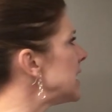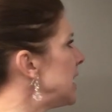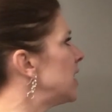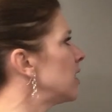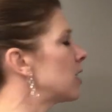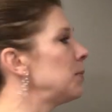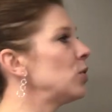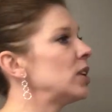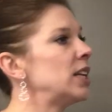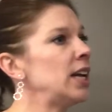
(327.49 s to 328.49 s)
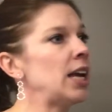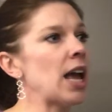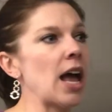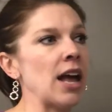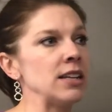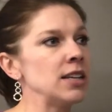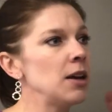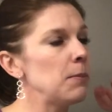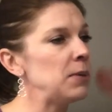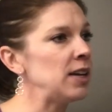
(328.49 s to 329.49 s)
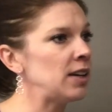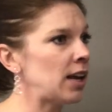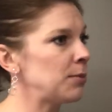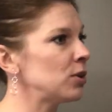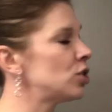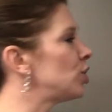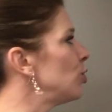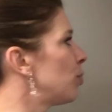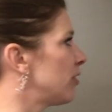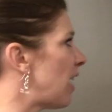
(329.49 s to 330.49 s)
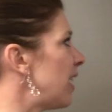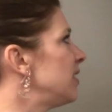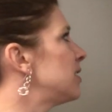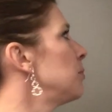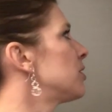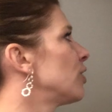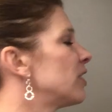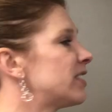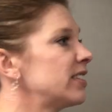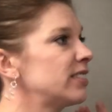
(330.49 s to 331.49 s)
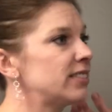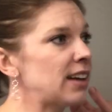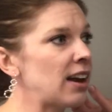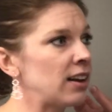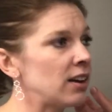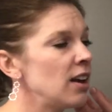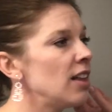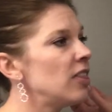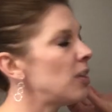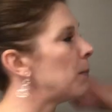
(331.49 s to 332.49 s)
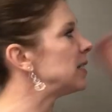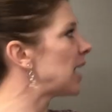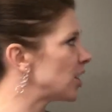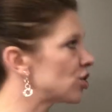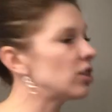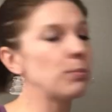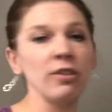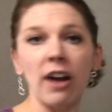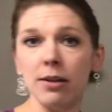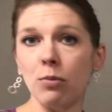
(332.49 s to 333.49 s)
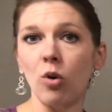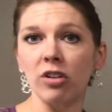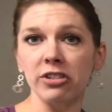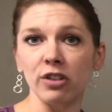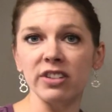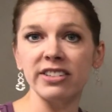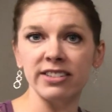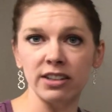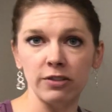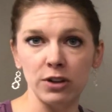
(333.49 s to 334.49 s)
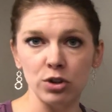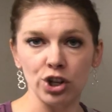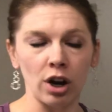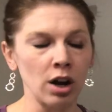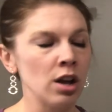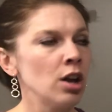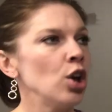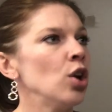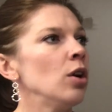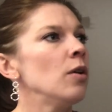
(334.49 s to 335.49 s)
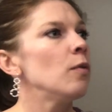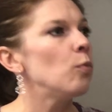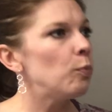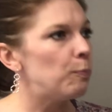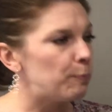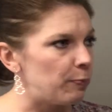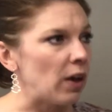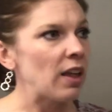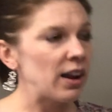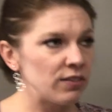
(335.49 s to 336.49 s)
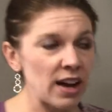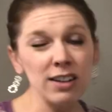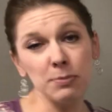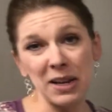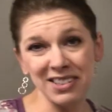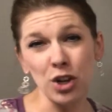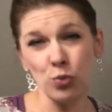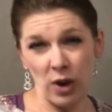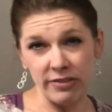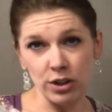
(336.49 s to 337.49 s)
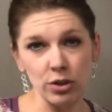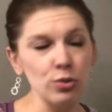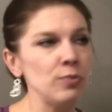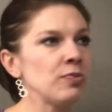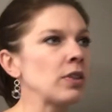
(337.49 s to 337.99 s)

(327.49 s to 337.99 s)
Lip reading: need in the community and being able to provide some services and the potential to provide more services in the future. A lot of that is based on revenue.